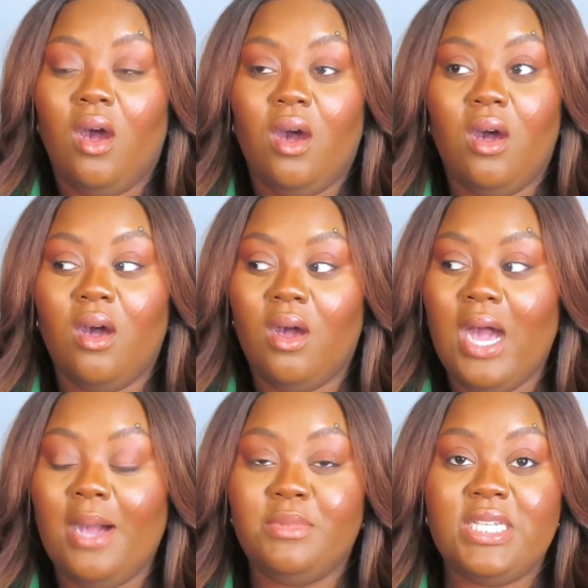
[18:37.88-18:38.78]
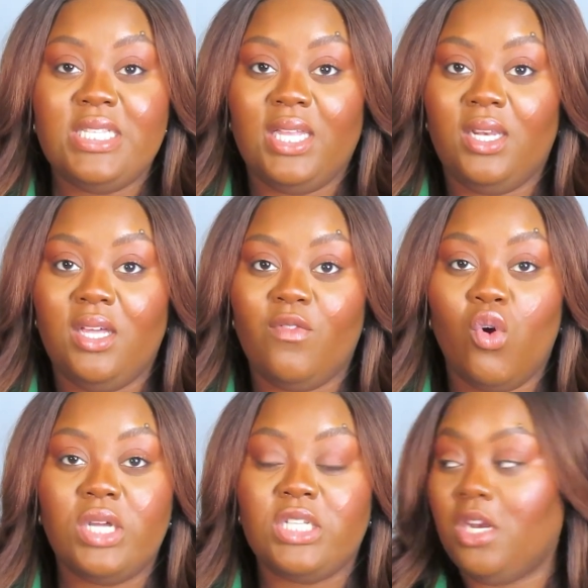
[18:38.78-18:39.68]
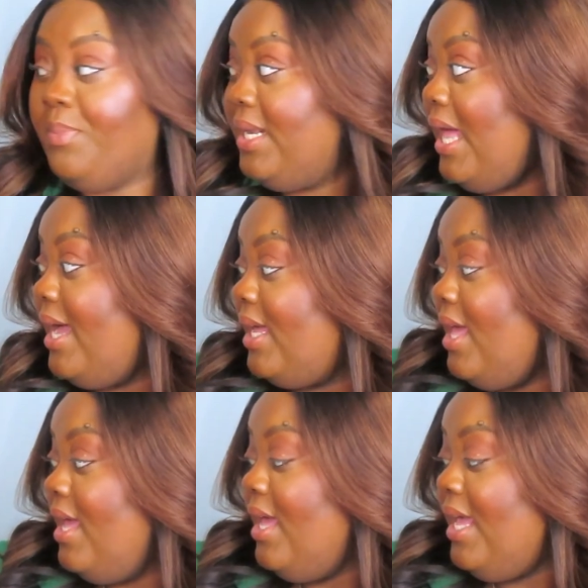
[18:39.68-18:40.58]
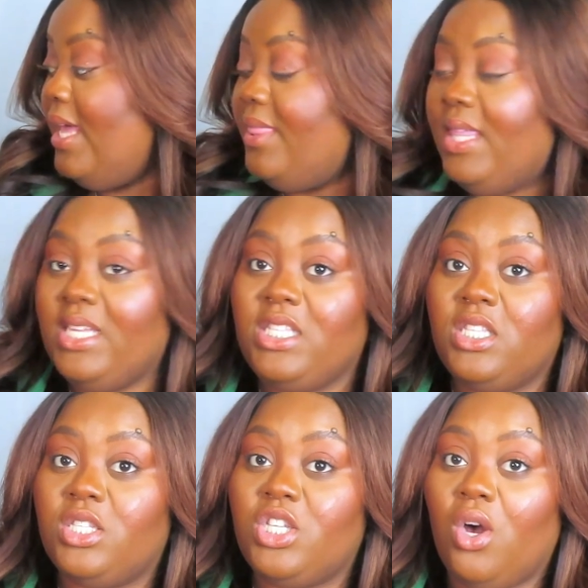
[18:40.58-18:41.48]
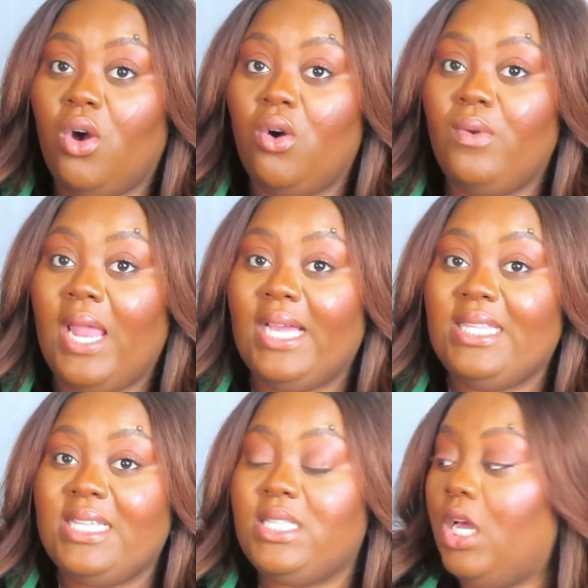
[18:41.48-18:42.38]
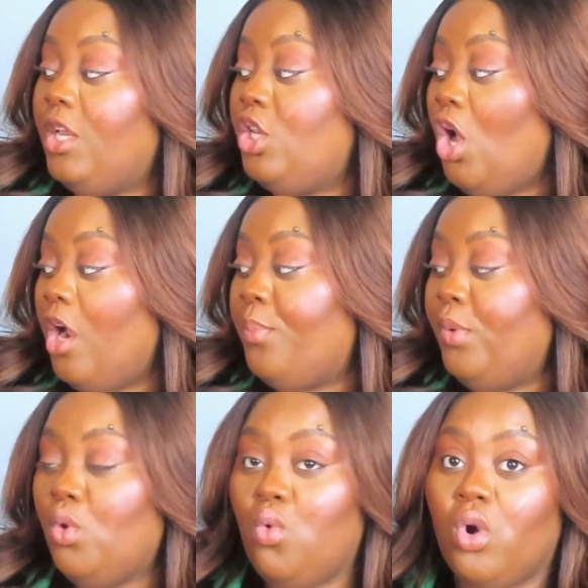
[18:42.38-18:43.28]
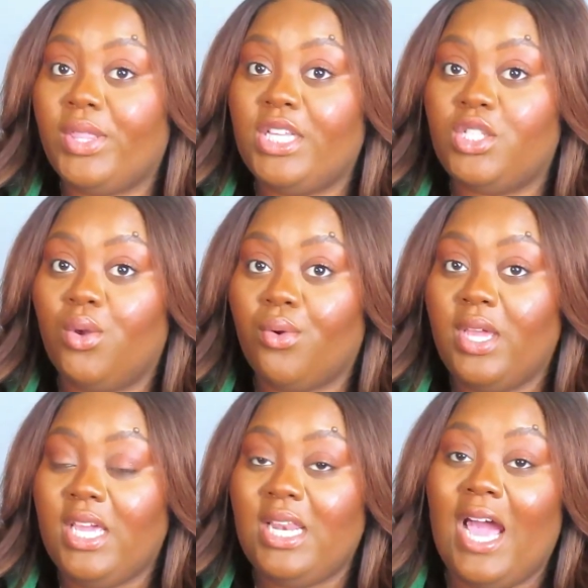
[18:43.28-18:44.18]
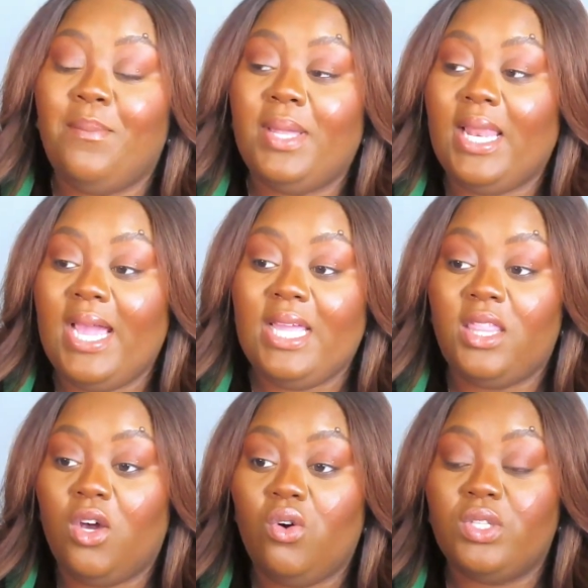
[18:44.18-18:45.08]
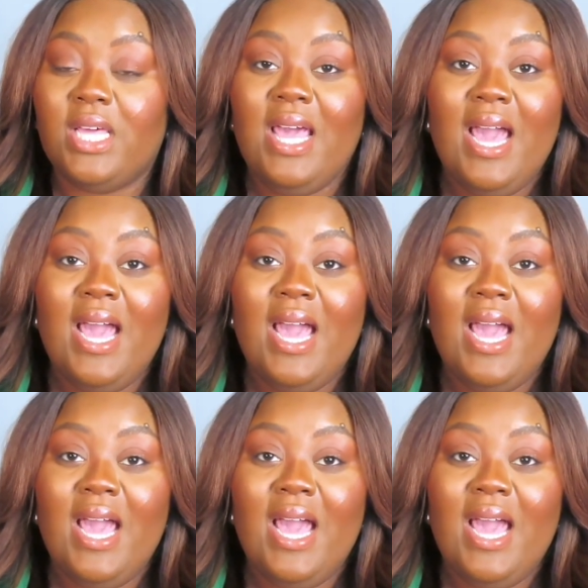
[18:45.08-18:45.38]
Oh, I'm just in love. Or it's gonna be like in this tone, like this dark blue or this green. I've been liking those.